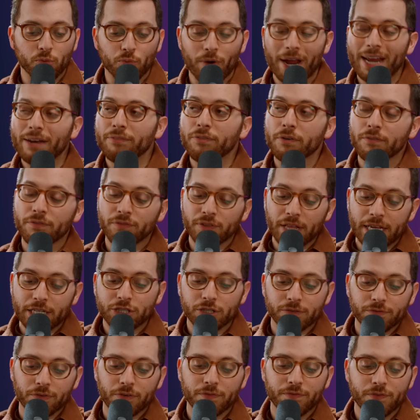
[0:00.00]
the rate of
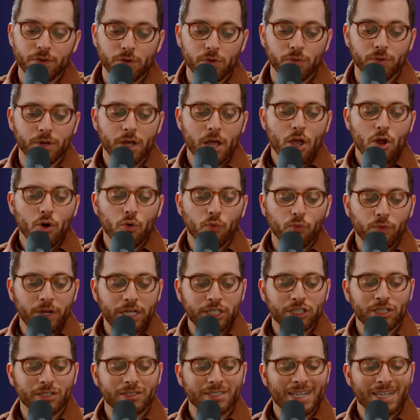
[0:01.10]
inflation for food reached